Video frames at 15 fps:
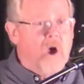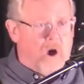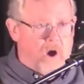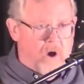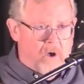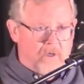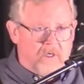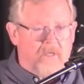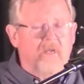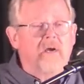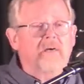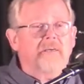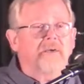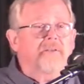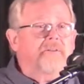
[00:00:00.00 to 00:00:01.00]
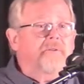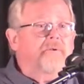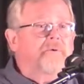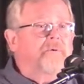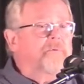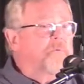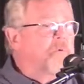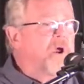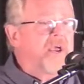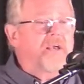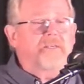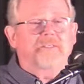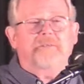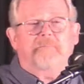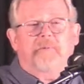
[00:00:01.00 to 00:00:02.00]
Oh, look at the
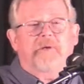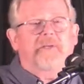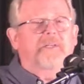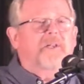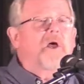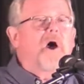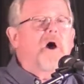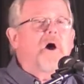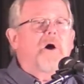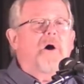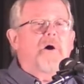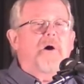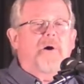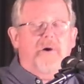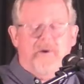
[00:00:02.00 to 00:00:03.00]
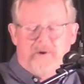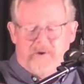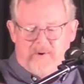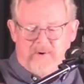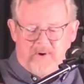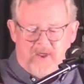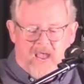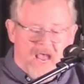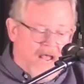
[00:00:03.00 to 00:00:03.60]
whales below.